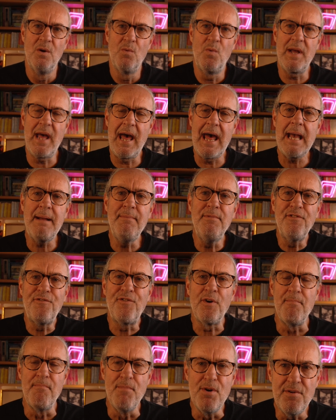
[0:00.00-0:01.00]
We aimed
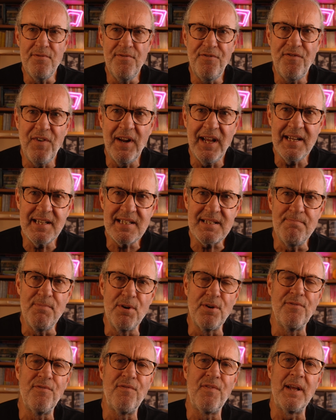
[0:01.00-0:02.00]
for
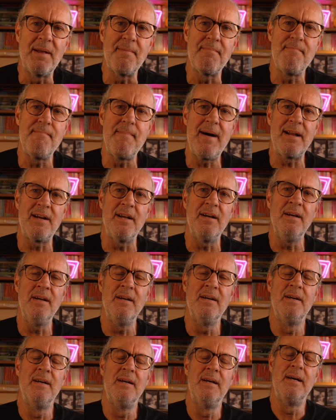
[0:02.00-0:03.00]
Moonfleet Manor.
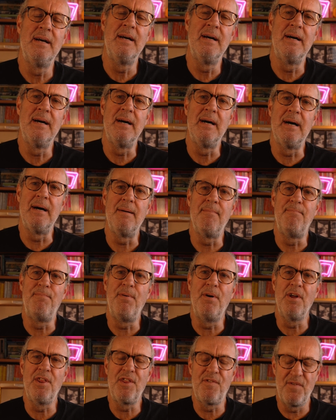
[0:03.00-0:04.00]

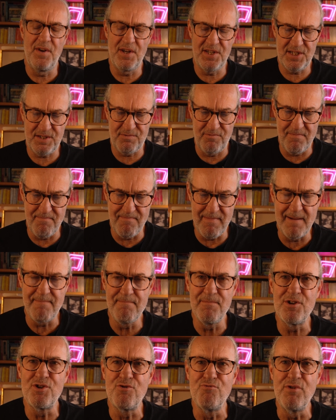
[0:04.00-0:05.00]
Both of us
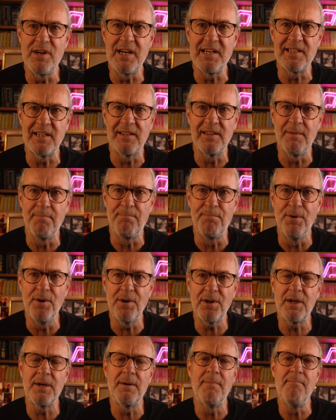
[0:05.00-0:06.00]
remembered reading the
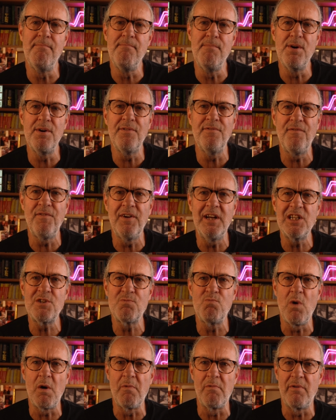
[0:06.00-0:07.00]
book Moonfleet
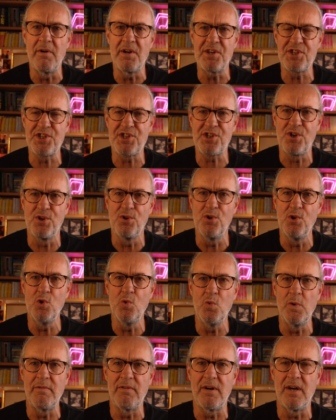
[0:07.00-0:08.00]
when we were at school.
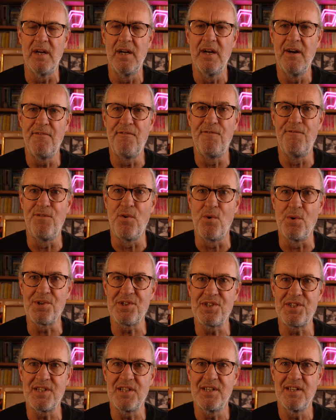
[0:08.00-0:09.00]
We were
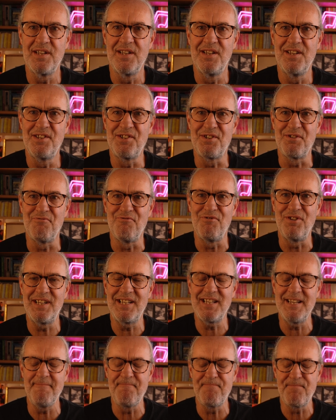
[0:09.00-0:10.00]
forced to
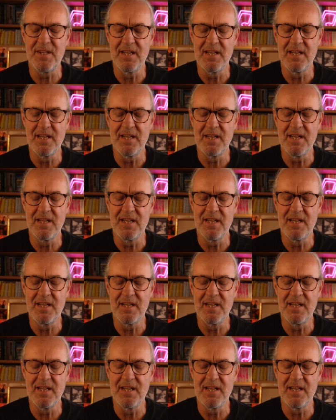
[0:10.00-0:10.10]
read it.